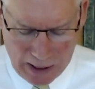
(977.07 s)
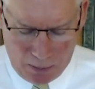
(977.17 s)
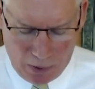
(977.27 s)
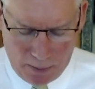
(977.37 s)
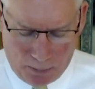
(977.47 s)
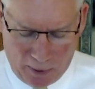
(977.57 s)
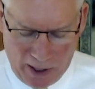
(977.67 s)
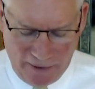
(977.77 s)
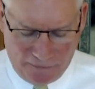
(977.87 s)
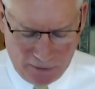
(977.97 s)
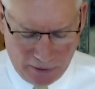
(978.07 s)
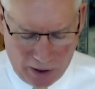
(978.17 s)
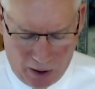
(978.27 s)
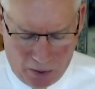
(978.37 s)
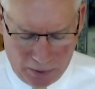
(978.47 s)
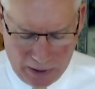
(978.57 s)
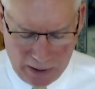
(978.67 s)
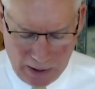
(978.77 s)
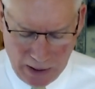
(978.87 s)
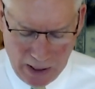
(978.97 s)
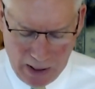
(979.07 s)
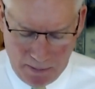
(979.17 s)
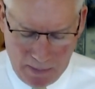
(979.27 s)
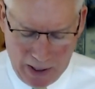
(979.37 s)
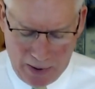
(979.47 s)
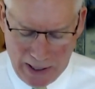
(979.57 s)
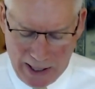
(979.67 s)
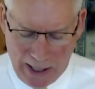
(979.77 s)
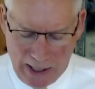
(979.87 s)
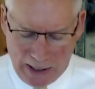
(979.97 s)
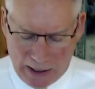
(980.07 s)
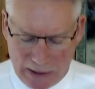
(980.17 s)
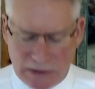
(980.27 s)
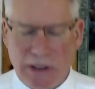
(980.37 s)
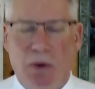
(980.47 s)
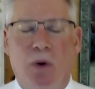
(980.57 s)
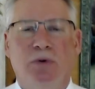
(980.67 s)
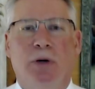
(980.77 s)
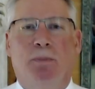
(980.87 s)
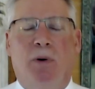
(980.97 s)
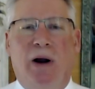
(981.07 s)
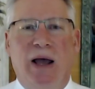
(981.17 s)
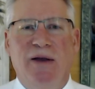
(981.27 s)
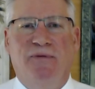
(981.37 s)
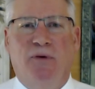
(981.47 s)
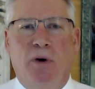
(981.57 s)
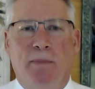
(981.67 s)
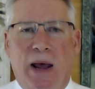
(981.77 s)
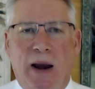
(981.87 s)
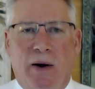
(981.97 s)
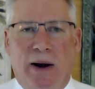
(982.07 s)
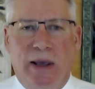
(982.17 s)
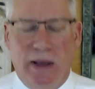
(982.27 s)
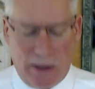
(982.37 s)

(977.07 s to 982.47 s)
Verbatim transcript: I want to pray for Tony. Mary Higgins, I want to pray for Mary.